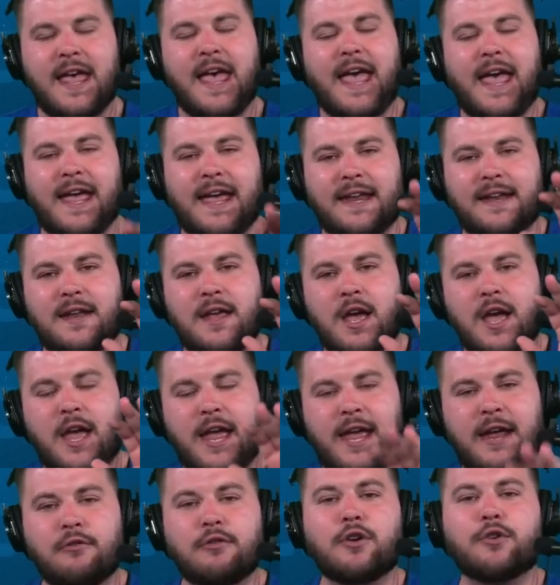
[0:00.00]
And
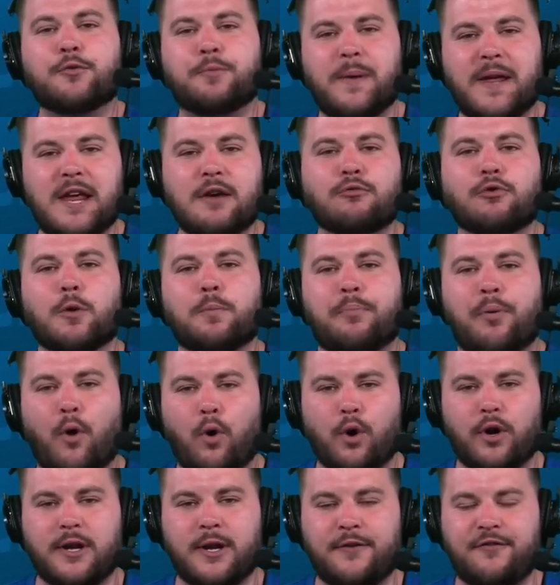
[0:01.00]
it was being
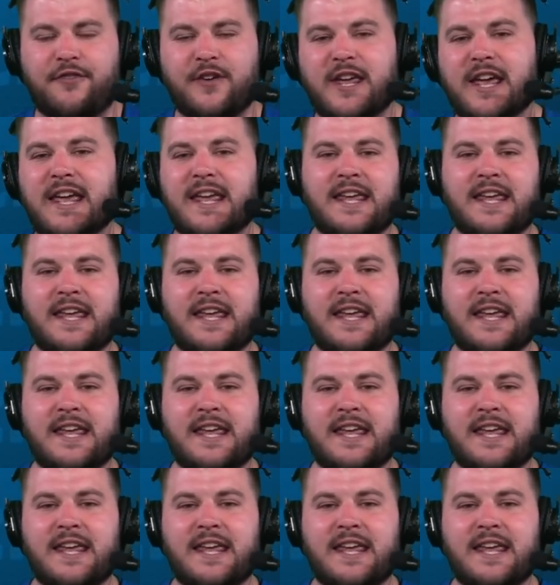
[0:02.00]
reported via